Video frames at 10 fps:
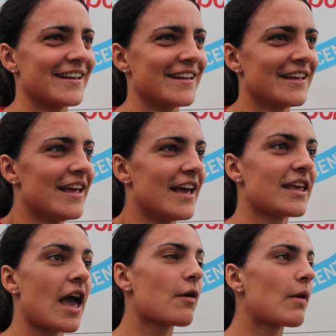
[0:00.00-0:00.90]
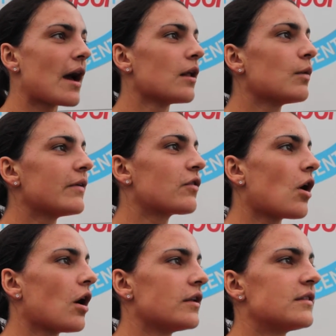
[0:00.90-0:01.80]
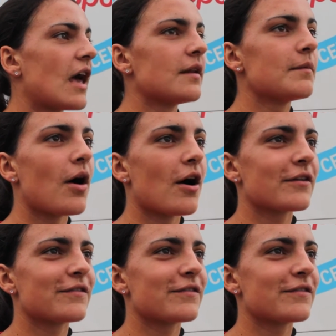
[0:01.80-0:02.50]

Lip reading: Yeah, well, we've got Denmark,